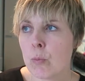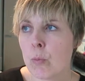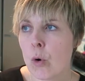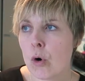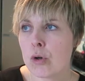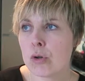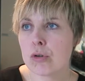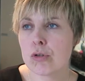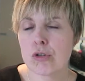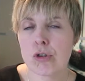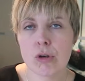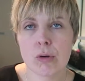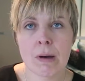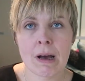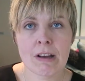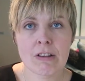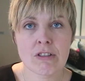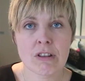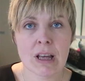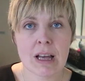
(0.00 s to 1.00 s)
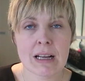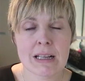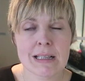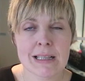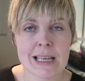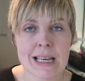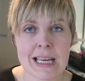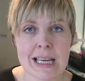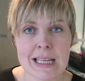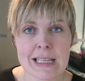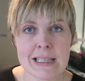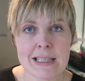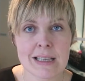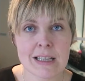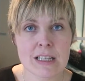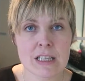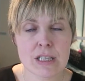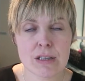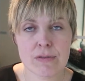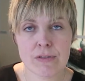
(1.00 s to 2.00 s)
1 or 2 hashtags is
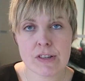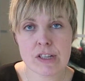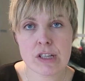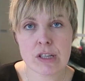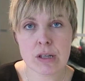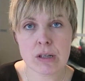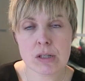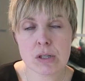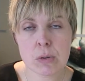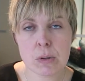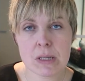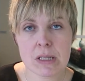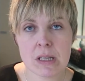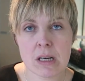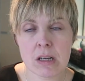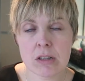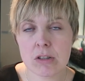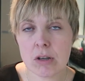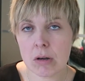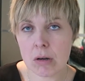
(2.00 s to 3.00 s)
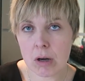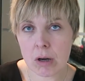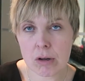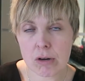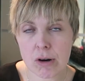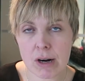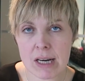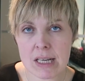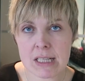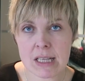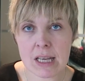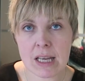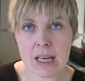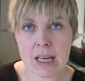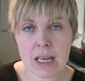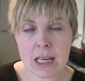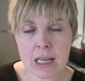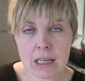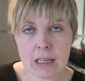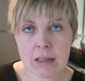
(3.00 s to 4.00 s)
sufficient on Twitter. Don't go
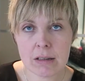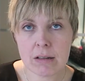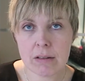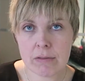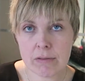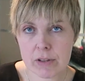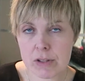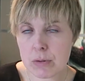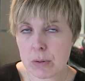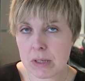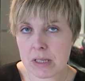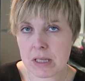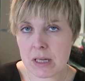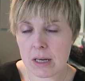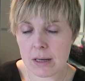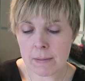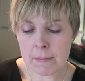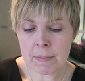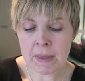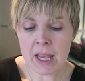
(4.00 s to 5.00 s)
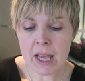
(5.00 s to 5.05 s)
crazy for Twitter.